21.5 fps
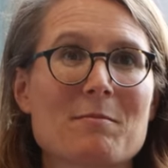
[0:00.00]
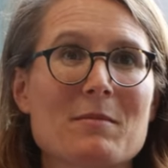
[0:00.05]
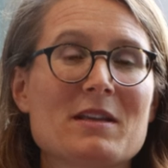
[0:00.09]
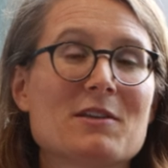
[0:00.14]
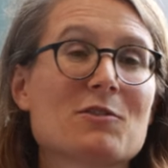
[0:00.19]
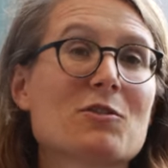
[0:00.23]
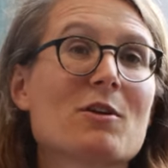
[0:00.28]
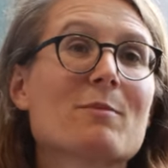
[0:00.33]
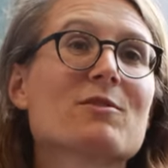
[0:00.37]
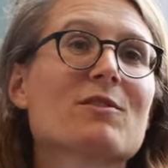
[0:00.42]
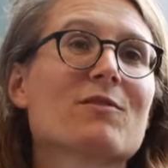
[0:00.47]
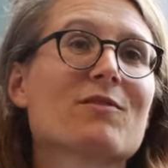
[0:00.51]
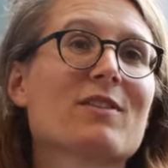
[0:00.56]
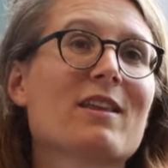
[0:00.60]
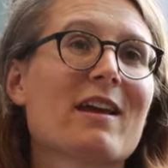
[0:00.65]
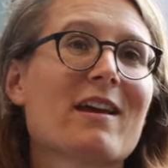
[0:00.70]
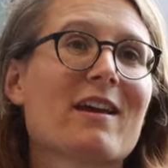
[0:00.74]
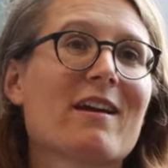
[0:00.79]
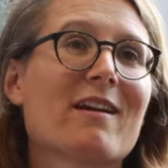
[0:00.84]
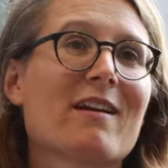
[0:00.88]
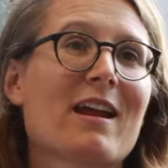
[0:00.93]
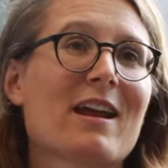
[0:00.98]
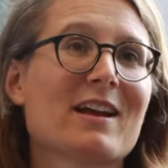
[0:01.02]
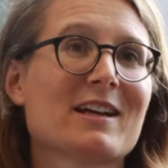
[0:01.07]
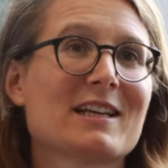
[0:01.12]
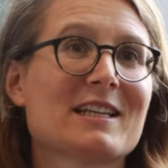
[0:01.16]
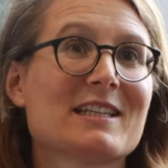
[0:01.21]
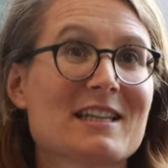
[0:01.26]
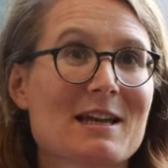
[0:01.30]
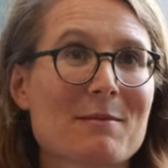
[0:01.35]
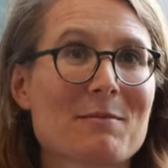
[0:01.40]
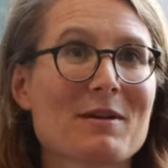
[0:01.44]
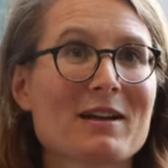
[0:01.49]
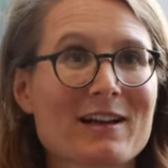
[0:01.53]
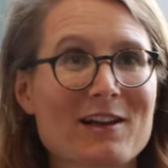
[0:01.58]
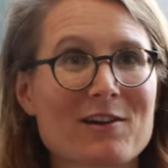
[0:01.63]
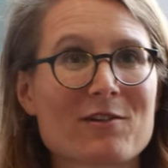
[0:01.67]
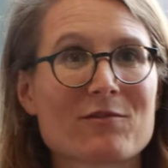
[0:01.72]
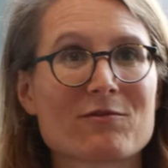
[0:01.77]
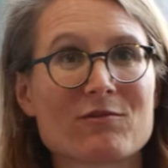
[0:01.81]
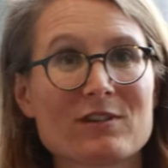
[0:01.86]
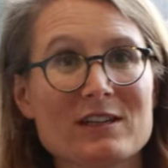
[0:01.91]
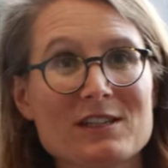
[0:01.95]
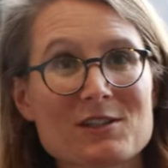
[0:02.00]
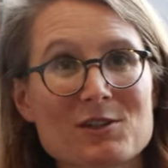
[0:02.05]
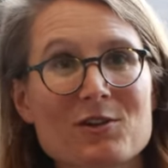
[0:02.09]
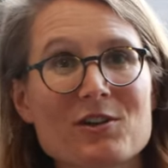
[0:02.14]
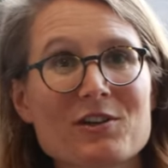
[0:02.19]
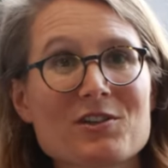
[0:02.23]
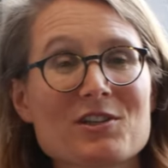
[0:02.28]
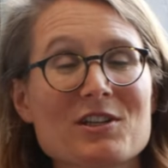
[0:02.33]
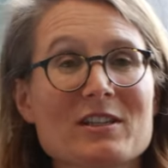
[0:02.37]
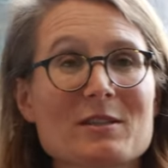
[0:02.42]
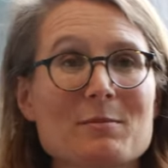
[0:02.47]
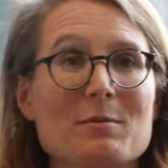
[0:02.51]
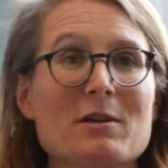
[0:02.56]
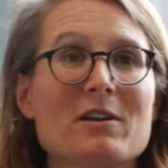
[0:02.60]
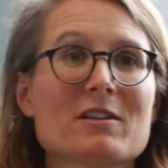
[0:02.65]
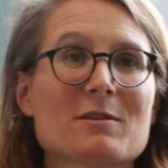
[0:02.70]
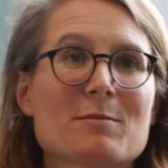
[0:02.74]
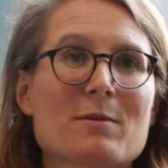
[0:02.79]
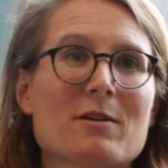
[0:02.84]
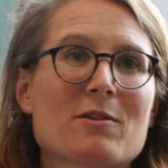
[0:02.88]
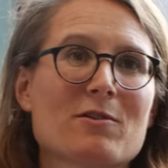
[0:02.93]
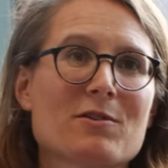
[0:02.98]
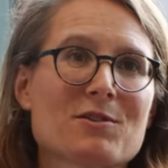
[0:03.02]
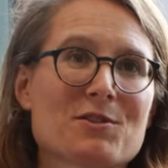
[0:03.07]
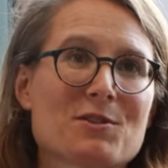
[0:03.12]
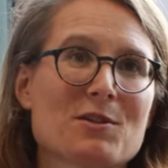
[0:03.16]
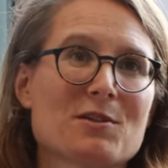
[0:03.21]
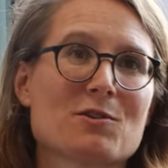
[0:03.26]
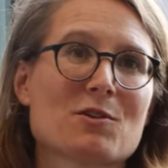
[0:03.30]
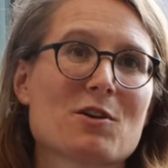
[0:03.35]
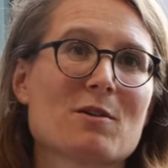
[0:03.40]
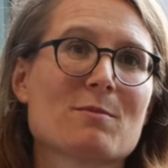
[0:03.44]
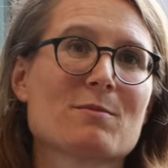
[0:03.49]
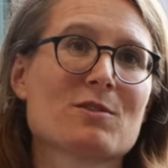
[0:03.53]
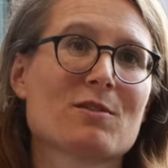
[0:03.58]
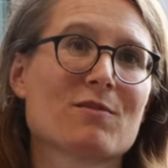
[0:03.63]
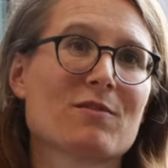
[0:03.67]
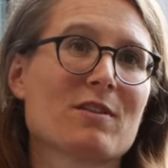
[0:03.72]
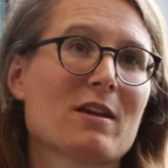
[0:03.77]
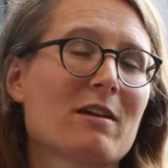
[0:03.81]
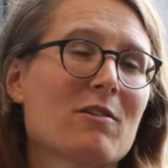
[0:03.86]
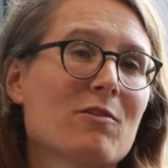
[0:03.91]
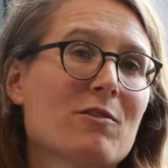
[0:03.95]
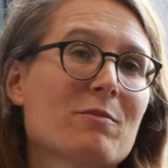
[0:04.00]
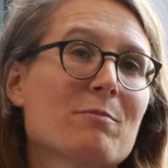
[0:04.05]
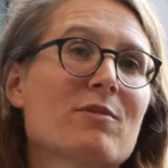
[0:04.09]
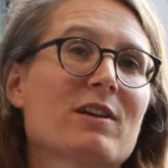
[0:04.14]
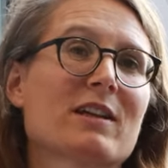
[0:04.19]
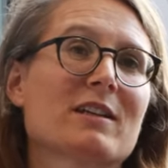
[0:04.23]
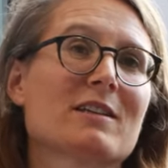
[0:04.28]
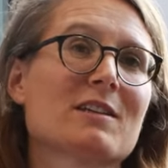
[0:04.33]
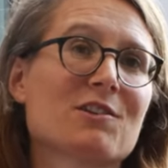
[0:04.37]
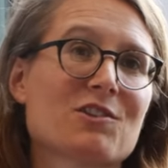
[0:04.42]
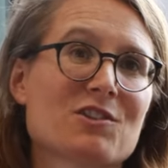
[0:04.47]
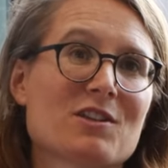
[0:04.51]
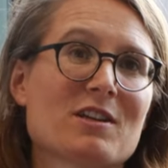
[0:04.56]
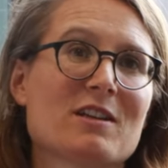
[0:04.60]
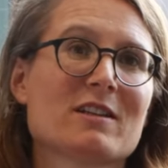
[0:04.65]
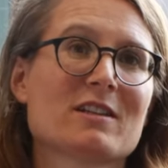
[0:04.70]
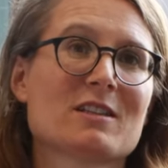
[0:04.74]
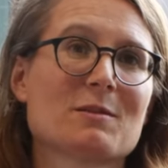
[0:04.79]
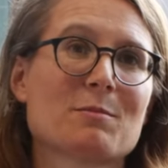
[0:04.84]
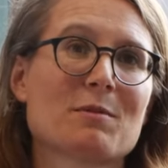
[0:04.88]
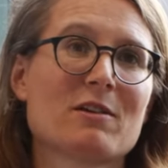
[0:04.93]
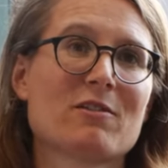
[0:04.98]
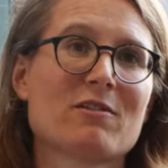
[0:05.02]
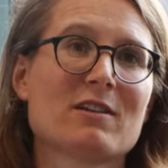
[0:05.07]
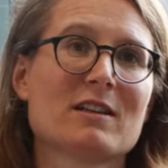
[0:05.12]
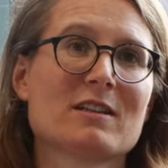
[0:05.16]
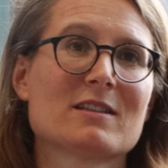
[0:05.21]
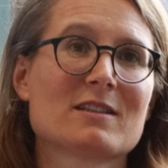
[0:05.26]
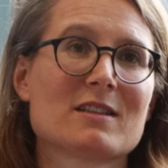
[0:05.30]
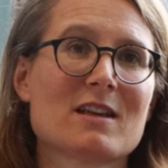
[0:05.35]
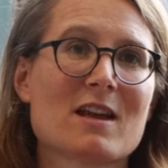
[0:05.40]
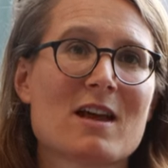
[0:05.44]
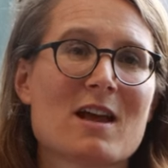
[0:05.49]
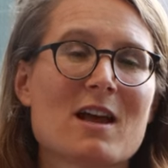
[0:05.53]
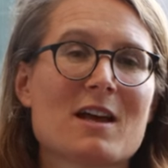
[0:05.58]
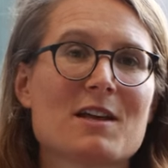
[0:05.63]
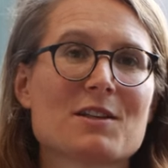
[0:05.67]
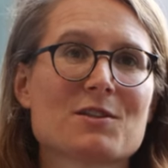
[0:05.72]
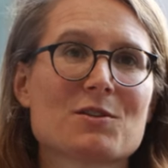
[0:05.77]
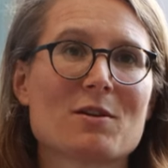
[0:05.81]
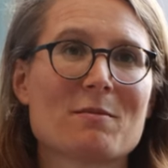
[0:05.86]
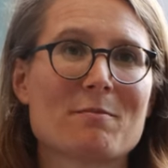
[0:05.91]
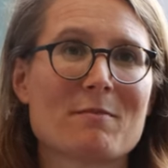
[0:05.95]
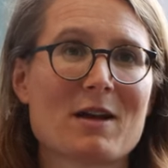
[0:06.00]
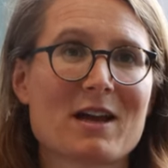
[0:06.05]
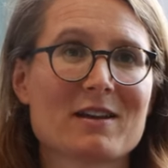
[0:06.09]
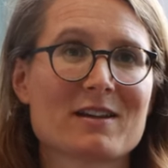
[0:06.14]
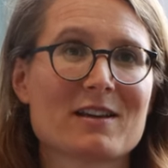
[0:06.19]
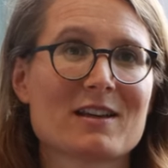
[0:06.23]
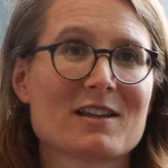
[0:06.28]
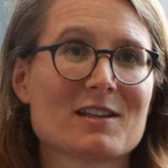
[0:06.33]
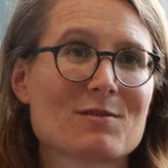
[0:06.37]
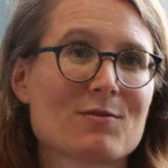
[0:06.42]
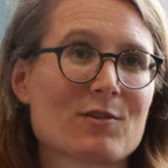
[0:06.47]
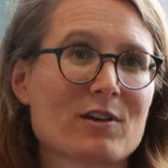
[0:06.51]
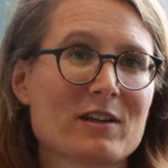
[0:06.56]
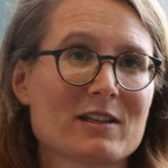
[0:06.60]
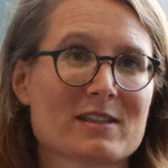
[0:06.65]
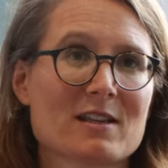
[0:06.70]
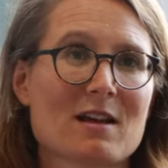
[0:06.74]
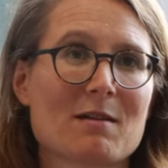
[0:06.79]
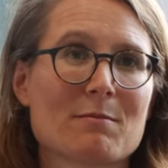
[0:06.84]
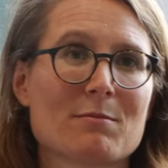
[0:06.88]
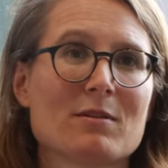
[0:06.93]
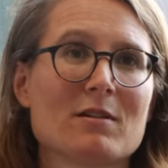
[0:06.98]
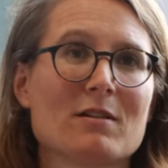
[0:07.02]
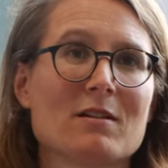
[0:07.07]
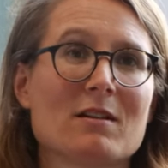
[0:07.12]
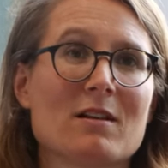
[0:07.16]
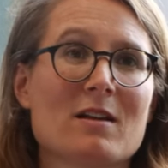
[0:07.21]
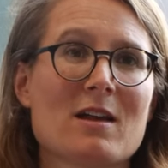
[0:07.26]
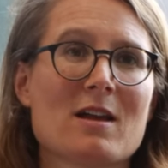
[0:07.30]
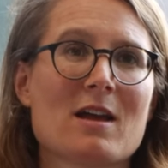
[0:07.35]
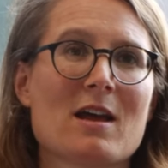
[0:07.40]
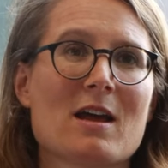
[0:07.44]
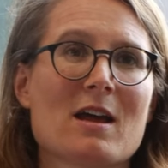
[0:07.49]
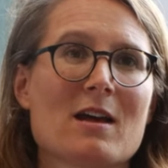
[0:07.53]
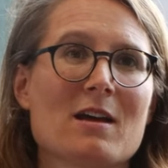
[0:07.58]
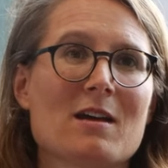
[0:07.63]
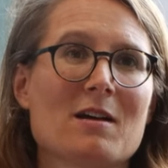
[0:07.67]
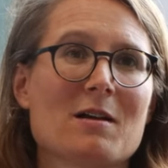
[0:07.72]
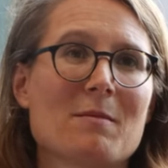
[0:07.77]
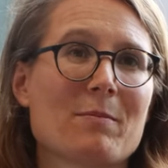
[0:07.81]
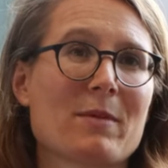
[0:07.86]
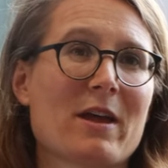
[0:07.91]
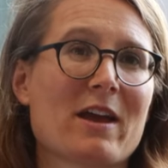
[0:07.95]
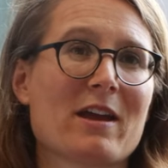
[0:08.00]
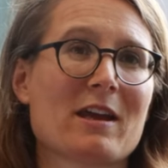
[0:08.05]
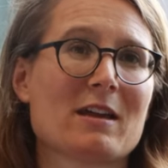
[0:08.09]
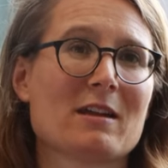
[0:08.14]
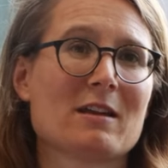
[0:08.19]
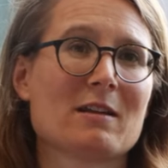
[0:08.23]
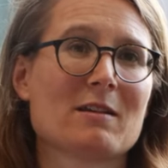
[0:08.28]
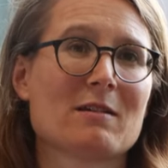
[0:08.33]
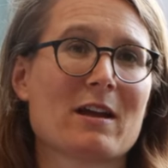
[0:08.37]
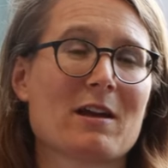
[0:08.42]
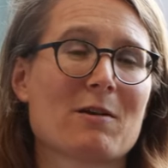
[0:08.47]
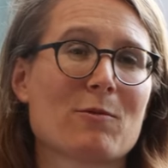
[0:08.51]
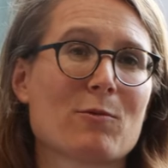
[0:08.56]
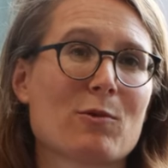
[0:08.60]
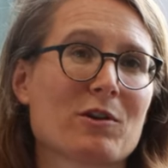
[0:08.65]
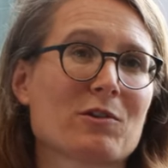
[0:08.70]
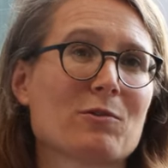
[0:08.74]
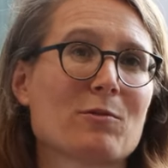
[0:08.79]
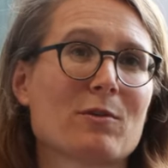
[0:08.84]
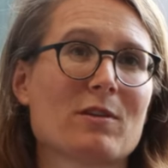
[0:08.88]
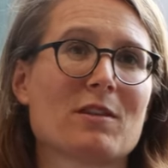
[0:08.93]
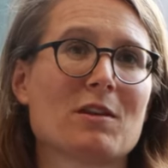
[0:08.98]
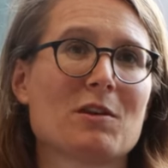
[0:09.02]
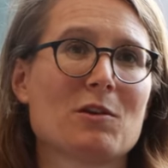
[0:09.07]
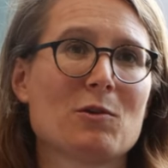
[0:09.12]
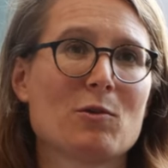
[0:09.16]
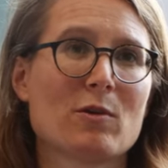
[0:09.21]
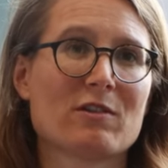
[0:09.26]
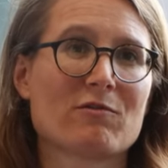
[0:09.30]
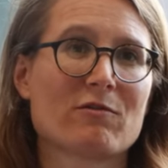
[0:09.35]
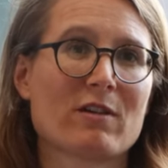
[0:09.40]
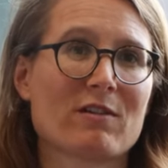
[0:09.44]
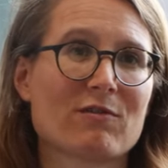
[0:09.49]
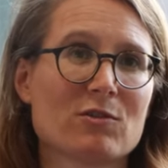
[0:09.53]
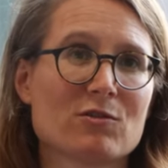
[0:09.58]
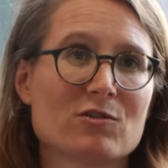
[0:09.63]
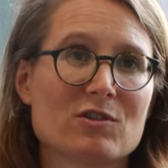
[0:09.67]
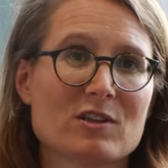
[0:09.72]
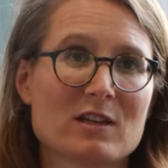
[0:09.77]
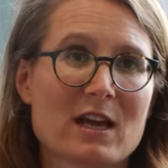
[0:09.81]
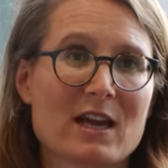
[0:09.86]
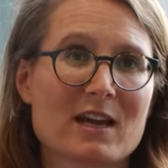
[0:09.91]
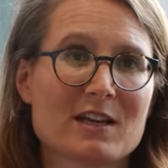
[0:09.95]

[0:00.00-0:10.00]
in terms of their academic kind of research experience, but also in terms of their own practitioner experience. So in my case, for example, I worked with the UN Refugee